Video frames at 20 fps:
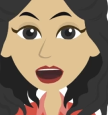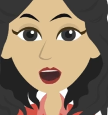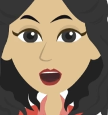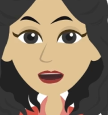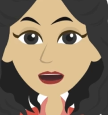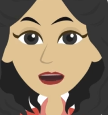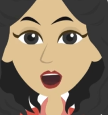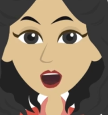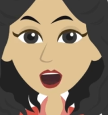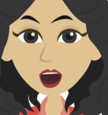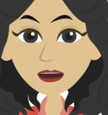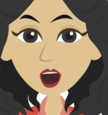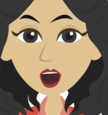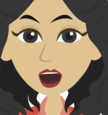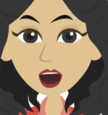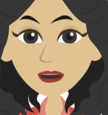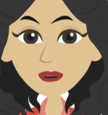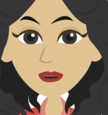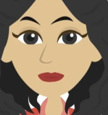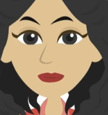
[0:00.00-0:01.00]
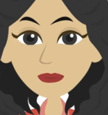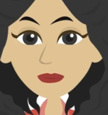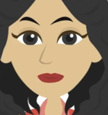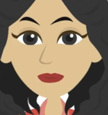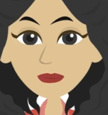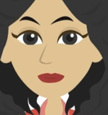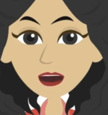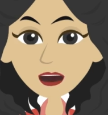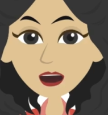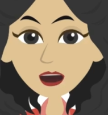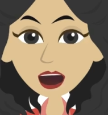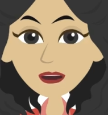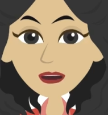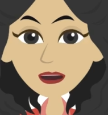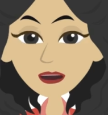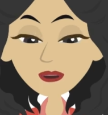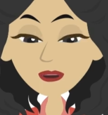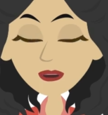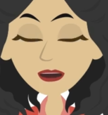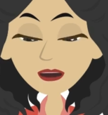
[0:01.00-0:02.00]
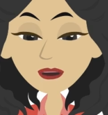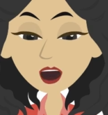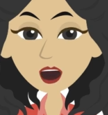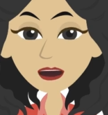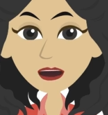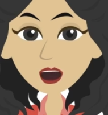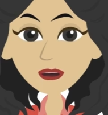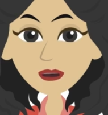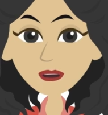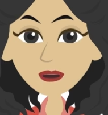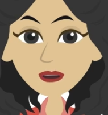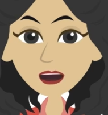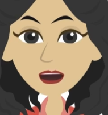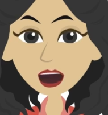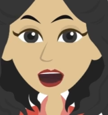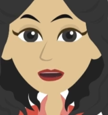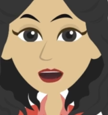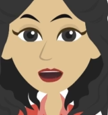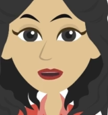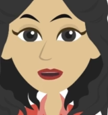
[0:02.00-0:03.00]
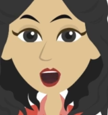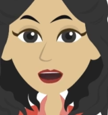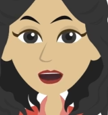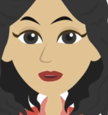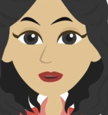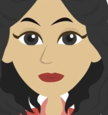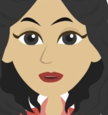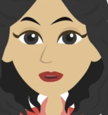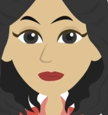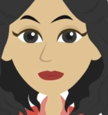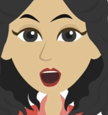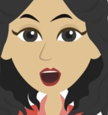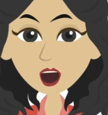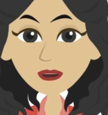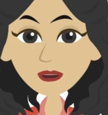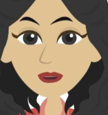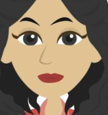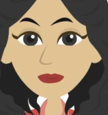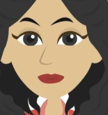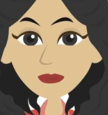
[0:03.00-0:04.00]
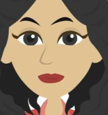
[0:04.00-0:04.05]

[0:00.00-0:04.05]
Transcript: important to do this in order to keep the animals that live on the beach safe.